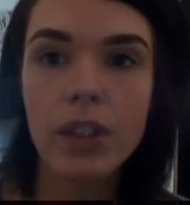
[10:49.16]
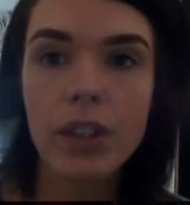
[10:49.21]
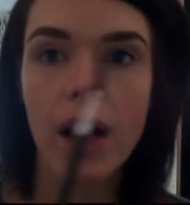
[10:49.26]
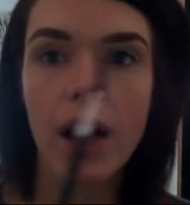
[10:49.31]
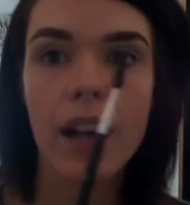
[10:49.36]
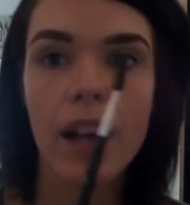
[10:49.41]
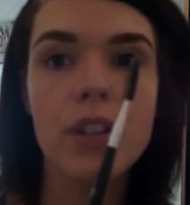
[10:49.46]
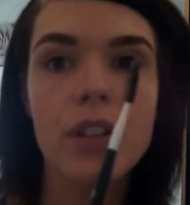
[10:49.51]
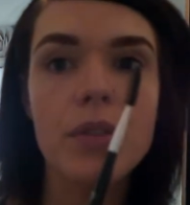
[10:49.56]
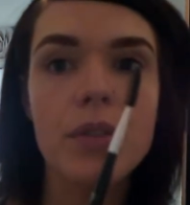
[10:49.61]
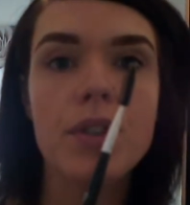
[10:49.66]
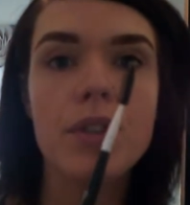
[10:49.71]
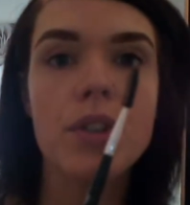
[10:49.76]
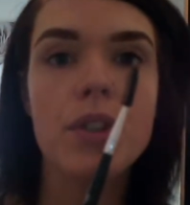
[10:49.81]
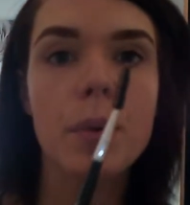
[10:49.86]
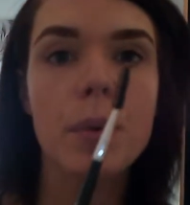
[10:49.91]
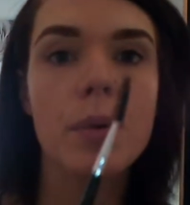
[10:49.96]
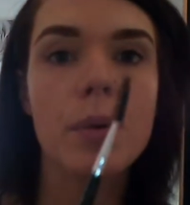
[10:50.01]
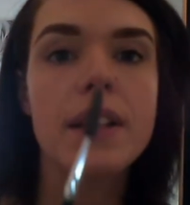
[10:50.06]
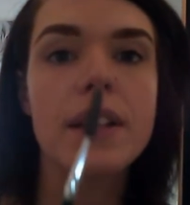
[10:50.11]
I've used a
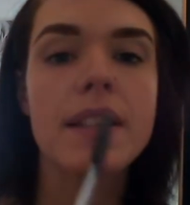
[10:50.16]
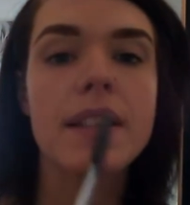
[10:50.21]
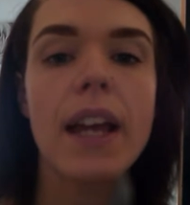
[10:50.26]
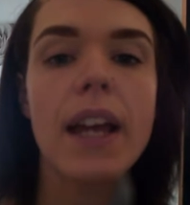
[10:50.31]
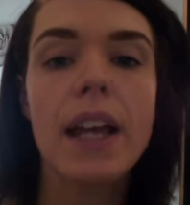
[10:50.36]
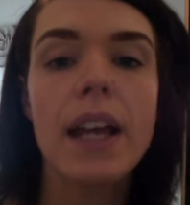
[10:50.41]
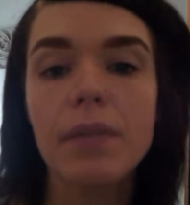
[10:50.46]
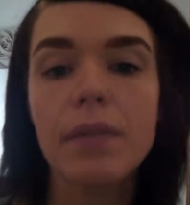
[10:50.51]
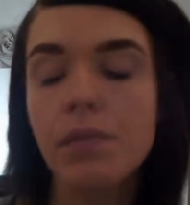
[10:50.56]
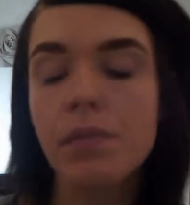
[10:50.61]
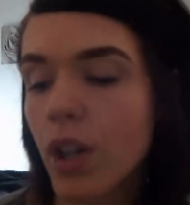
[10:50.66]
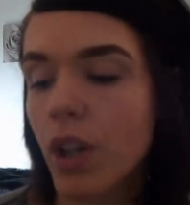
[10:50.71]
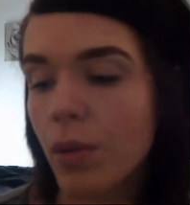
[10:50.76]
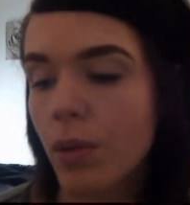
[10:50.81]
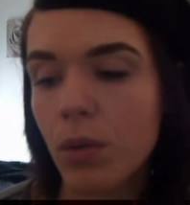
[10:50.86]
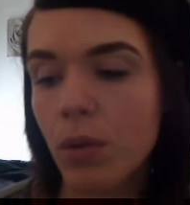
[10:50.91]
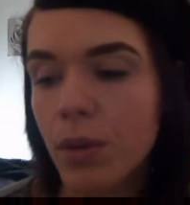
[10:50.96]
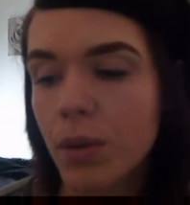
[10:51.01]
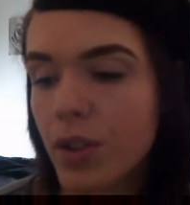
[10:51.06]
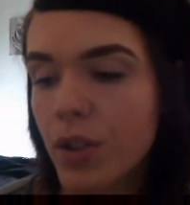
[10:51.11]
spoolie today. Don't
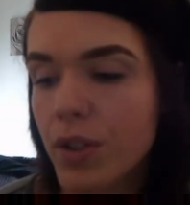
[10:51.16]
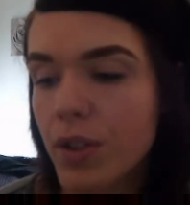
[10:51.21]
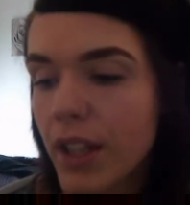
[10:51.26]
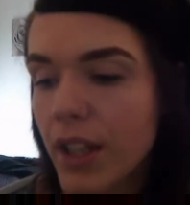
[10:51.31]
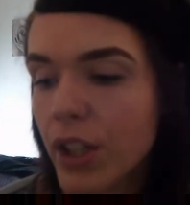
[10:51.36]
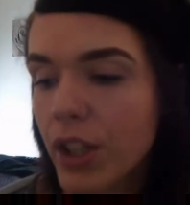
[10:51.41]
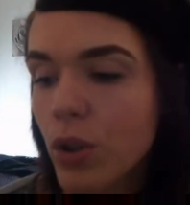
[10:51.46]
always use that.